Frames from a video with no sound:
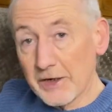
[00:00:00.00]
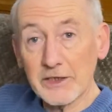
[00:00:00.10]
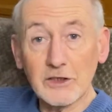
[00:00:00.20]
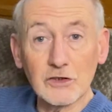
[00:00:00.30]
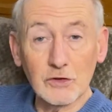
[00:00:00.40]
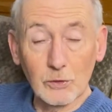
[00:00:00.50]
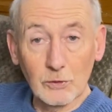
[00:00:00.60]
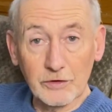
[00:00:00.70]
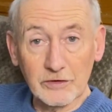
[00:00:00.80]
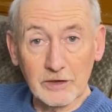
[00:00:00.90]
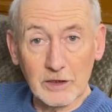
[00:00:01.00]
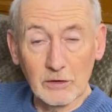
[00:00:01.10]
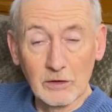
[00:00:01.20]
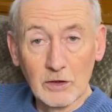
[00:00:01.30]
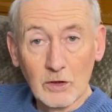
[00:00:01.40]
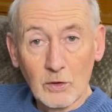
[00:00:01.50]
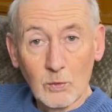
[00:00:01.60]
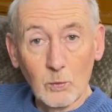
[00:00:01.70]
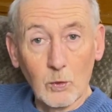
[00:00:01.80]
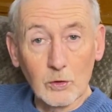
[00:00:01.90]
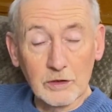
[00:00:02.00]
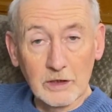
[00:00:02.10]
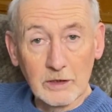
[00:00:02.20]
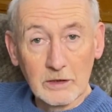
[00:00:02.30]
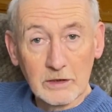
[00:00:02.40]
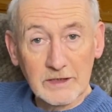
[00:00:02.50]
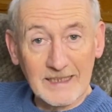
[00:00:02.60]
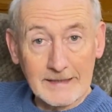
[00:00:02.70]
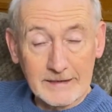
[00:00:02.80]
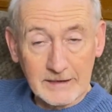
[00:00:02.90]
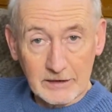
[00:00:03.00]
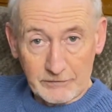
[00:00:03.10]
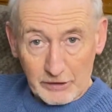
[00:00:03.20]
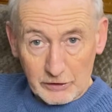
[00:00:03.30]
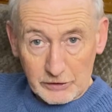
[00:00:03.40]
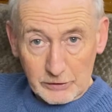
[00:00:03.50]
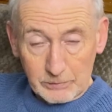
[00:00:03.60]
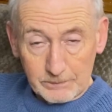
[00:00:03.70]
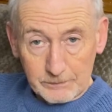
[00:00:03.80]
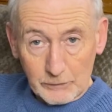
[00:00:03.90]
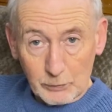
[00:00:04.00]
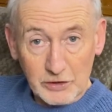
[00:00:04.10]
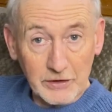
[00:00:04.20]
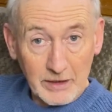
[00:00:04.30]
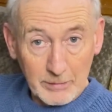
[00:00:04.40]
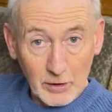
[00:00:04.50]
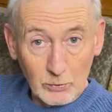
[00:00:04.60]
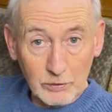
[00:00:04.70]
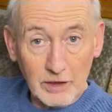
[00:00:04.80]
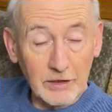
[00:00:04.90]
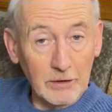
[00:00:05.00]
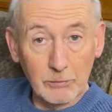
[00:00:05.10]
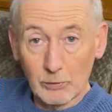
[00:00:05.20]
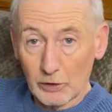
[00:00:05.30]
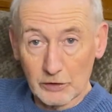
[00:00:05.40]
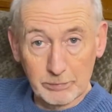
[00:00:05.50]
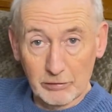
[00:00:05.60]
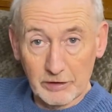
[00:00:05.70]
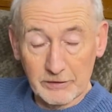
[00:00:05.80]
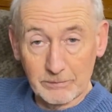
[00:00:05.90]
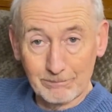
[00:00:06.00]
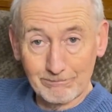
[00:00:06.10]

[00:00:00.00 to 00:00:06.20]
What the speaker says: and I installed this little water sensing device, which I demoed, and it works brilliant.